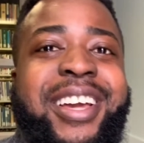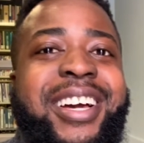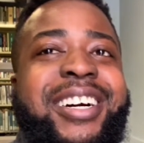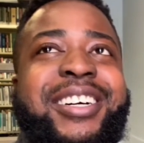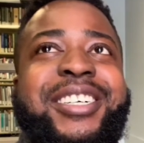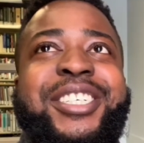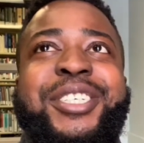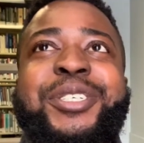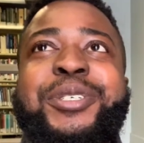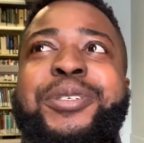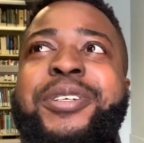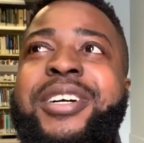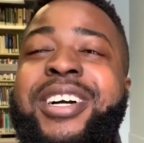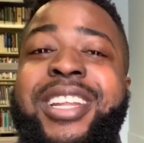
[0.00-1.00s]
a
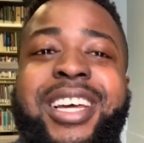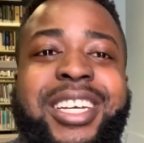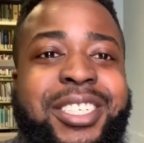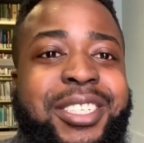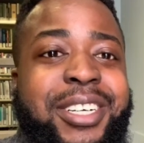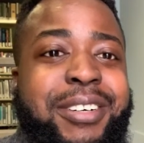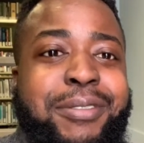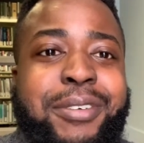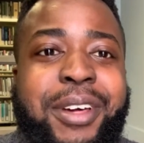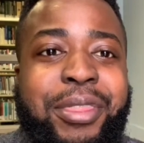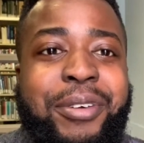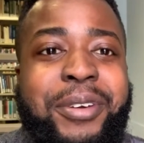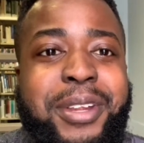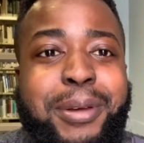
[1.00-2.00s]
shoe collection of, what,
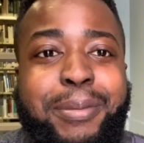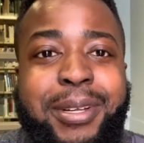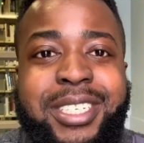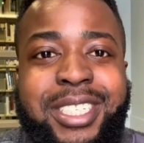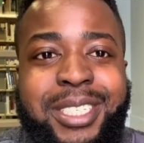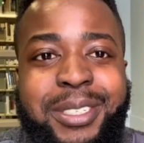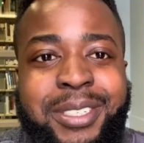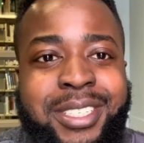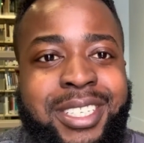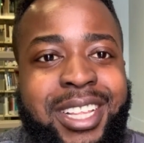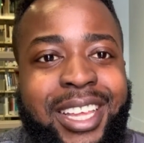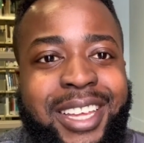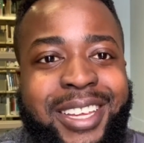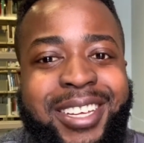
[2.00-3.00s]
30 plus shoes is,
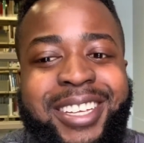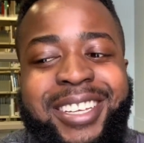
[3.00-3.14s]
like,